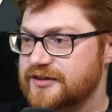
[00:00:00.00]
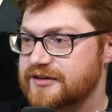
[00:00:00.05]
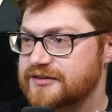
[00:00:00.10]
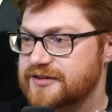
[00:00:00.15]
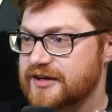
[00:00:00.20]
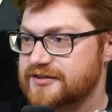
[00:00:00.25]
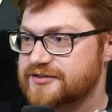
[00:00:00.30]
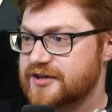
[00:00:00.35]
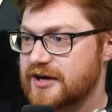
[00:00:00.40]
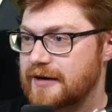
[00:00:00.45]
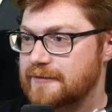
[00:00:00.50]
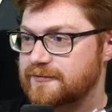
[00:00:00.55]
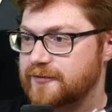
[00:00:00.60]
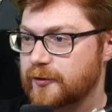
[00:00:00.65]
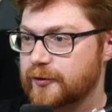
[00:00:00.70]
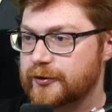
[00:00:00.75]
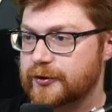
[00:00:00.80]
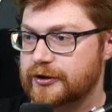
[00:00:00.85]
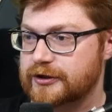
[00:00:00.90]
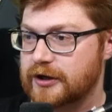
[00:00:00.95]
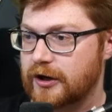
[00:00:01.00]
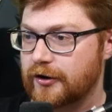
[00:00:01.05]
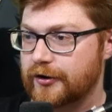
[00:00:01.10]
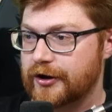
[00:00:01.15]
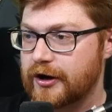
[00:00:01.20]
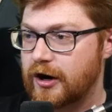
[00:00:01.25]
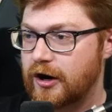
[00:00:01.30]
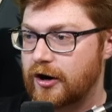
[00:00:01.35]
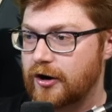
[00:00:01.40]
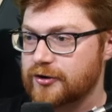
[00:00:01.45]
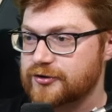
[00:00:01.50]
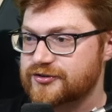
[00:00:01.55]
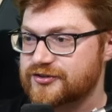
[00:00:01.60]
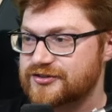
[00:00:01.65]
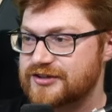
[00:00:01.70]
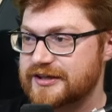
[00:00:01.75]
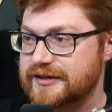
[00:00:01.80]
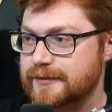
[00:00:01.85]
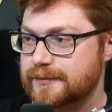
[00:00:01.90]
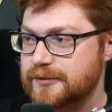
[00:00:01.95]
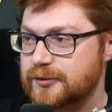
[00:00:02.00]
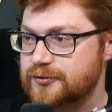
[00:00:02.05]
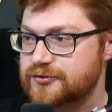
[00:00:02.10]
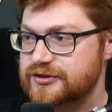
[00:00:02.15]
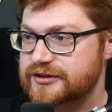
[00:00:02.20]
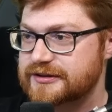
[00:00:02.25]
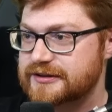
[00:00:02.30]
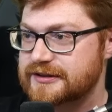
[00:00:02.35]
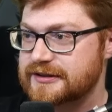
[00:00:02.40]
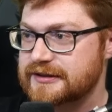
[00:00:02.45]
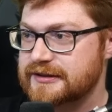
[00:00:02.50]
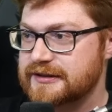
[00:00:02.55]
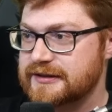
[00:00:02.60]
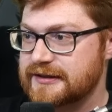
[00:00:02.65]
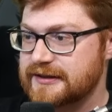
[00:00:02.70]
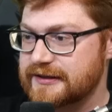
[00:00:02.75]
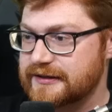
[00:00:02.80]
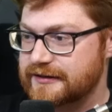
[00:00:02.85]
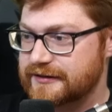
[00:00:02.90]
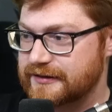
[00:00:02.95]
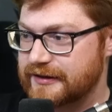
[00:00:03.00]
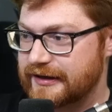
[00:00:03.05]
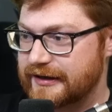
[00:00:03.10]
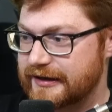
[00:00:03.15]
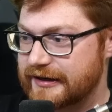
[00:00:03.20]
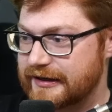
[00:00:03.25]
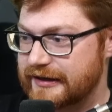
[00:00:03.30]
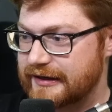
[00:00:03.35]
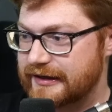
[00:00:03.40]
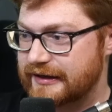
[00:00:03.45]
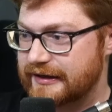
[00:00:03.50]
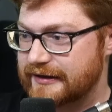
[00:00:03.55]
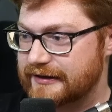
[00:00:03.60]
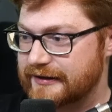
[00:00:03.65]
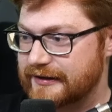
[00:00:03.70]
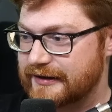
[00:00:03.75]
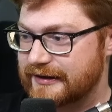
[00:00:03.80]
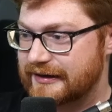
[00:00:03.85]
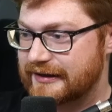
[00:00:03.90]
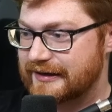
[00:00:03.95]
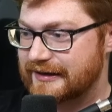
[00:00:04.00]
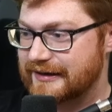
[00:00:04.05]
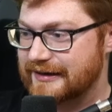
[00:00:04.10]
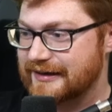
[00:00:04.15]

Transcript: desktop folder called All Stick Music, and uh,